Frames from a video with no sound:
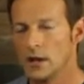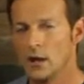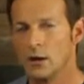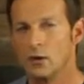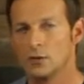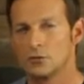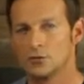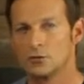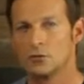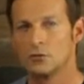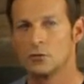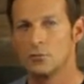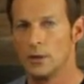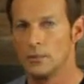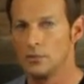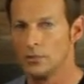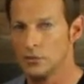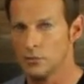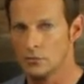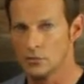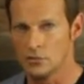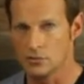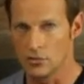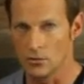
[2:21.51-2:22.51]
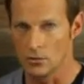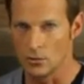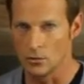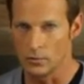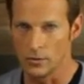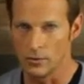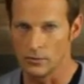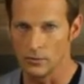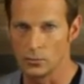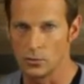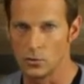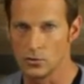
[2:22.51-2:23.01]
and also maybe use a little
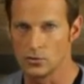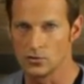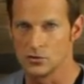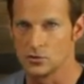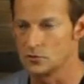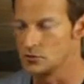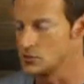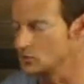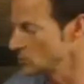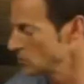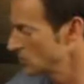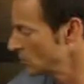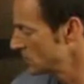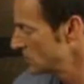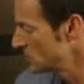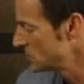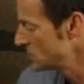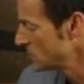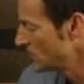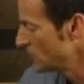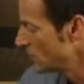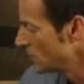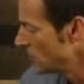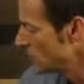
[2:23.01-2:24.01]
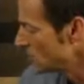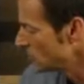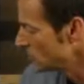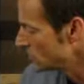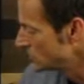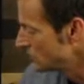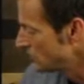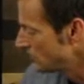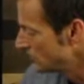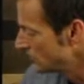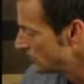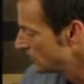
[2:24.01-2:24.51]
bit of a personal story and separate
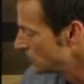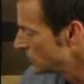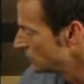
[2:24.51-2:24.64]
yourself.